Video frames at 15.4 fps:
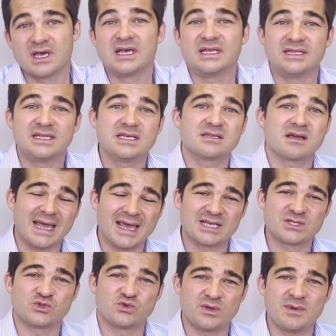These are
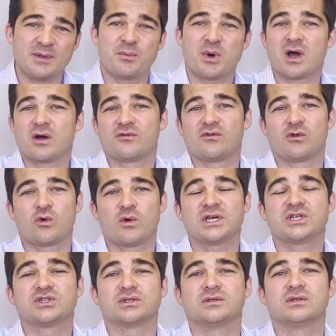extremely powerful
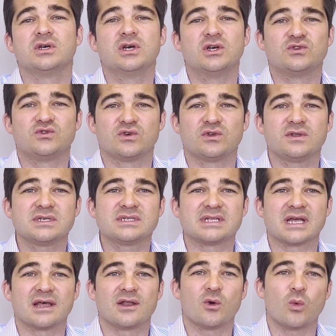questions to
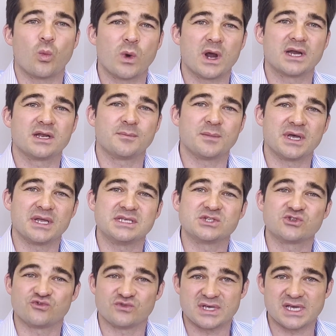understand where demand is
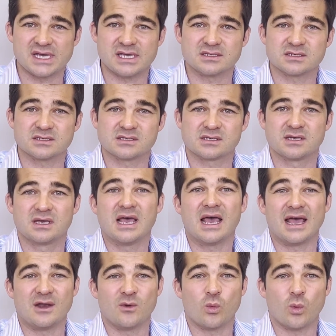created
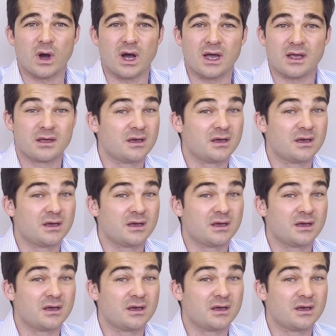and why.